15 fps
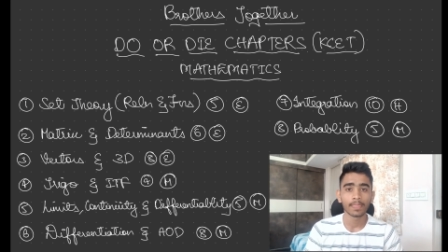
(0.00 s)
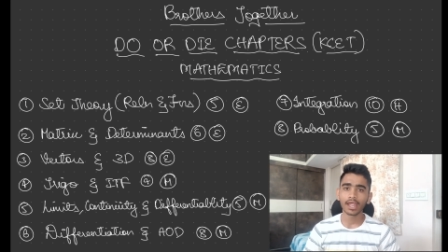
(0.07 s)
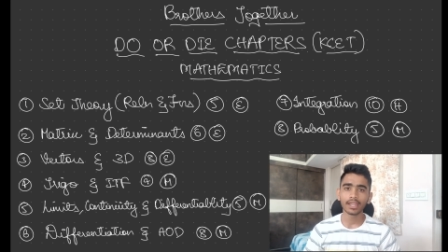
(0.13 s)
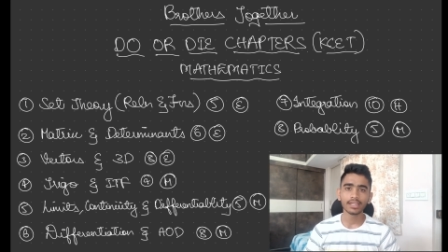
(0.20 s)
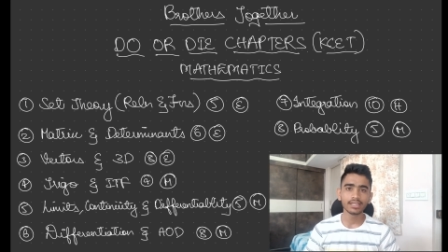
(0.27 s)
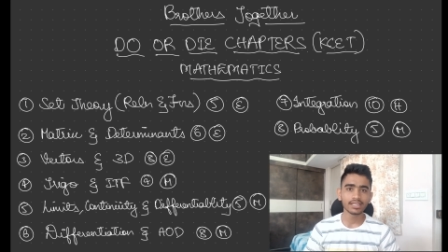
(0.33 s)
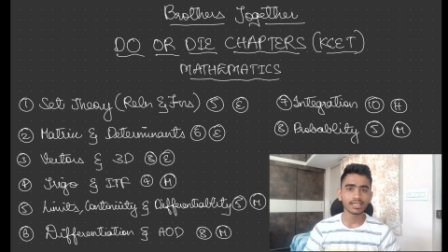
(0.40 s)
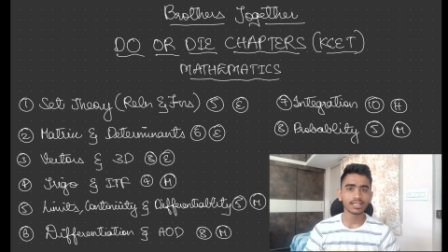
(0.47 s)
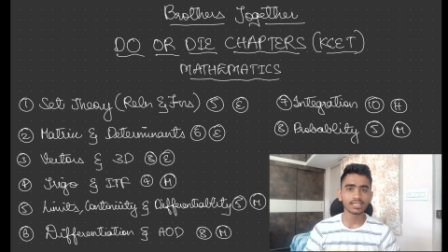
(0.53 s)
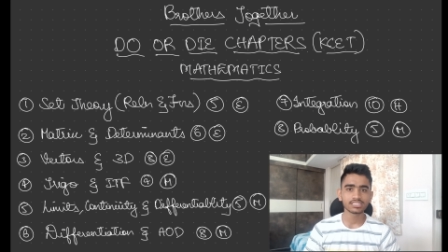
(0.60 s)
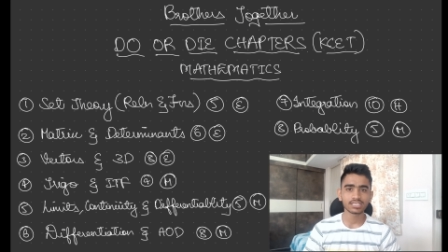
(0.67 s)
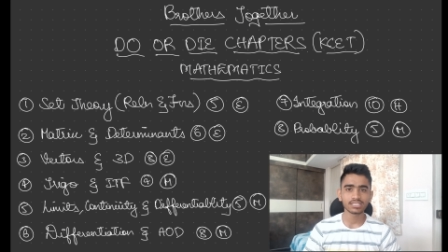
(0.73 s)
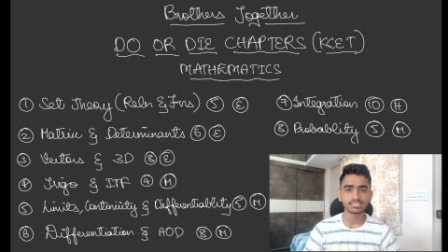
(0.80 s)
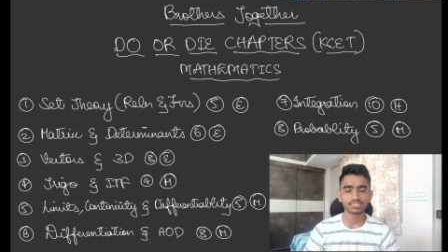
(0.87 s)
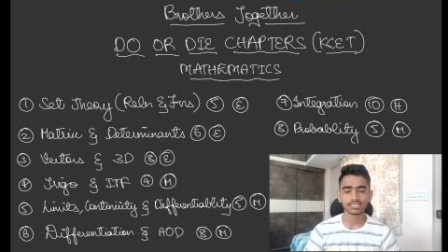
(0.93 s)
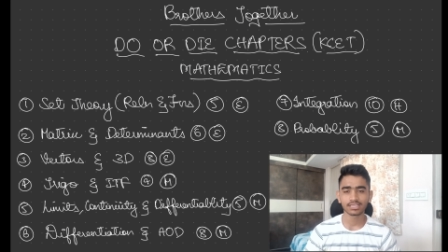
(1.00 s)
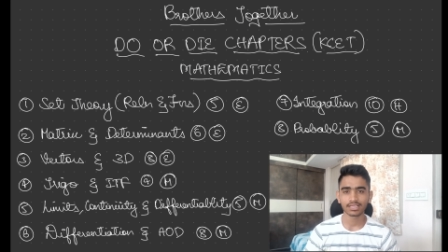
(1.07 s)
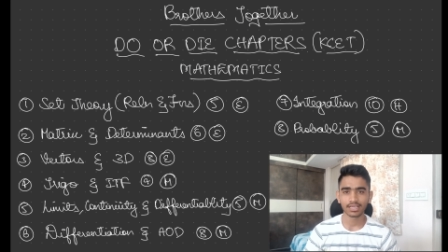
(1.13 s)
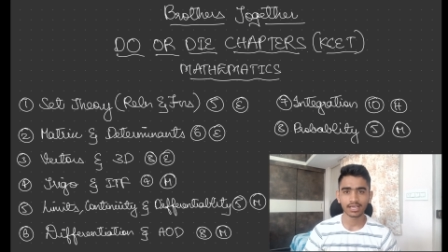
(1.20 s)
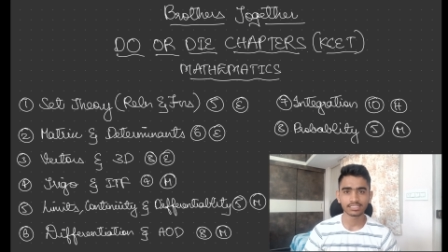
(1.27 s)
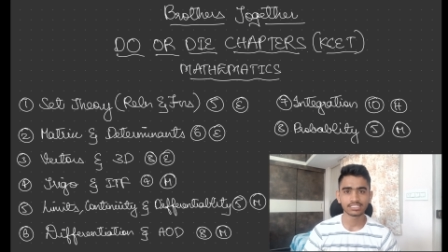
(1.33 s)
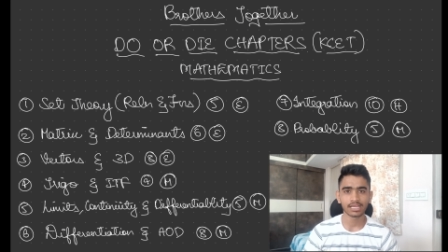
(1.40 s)
And integration is
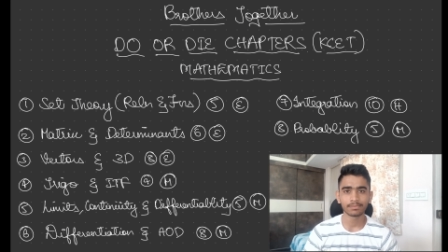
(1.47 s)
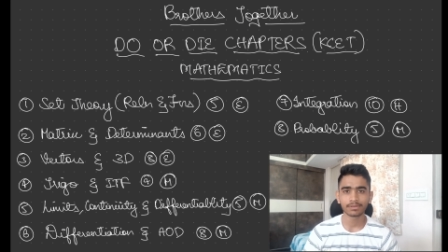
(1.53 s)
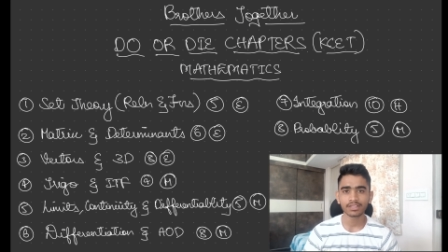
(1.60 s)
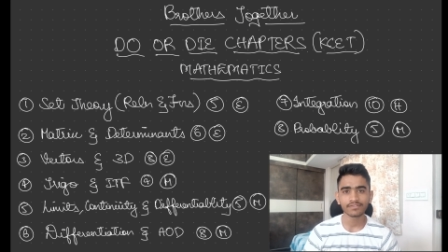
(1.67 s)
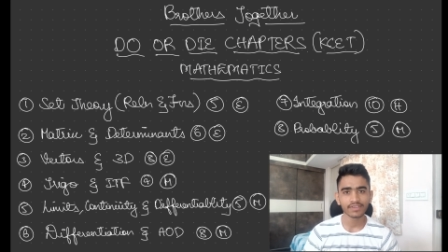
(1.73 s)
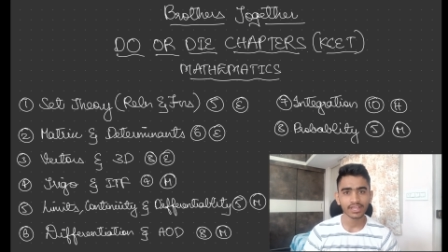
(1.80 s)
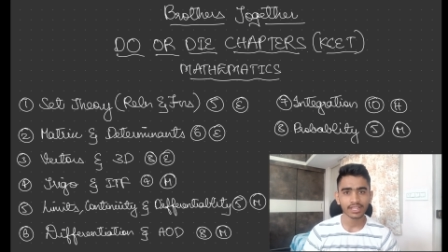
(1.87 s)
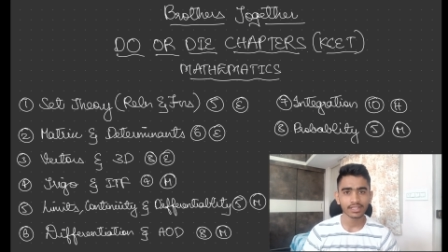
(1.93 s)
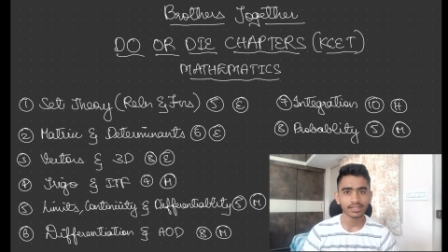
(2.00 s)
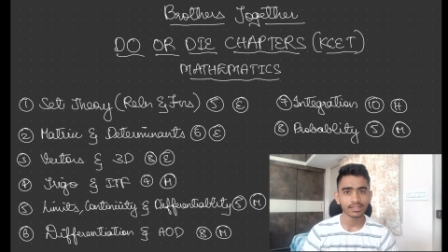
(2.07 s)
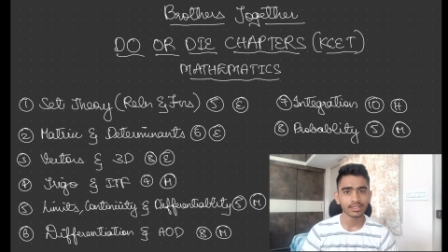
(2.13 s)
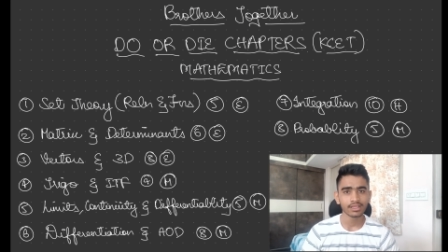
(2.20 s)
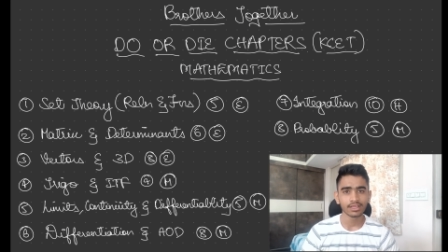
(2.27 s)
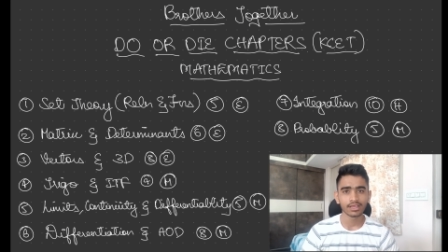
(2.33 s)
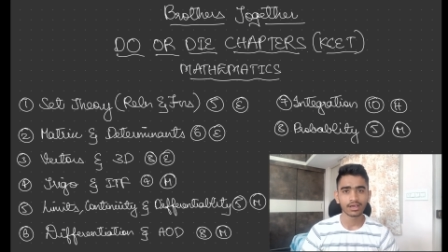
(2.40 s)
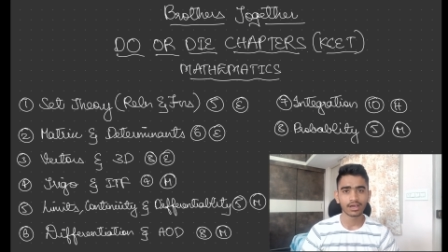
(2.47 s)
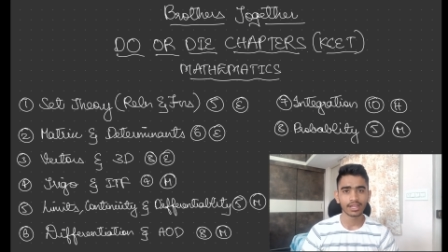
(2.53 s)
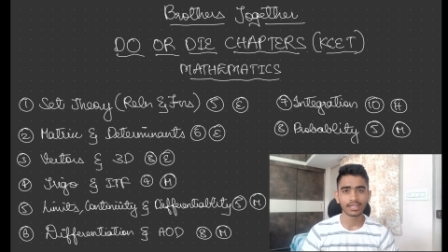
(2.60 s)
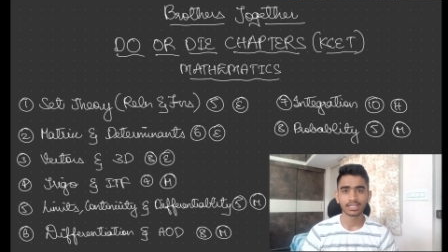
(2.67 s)
a, a chapter wherein uh,